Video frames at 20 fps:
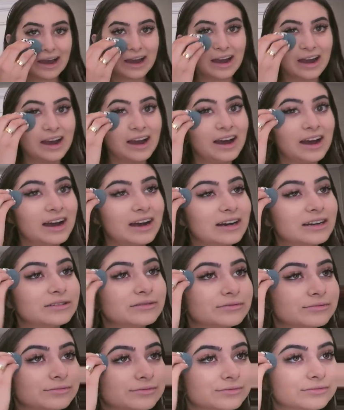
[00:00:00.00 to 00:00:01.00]

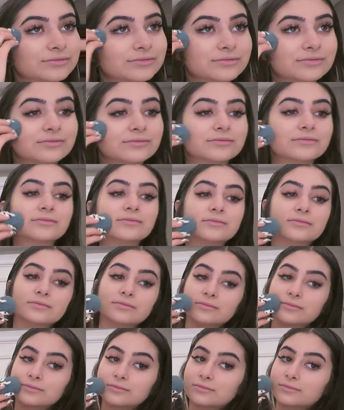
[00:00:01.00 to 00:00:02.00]

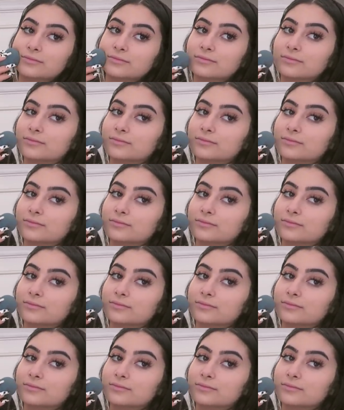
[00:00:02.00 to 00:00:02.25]
This person isn't speaking.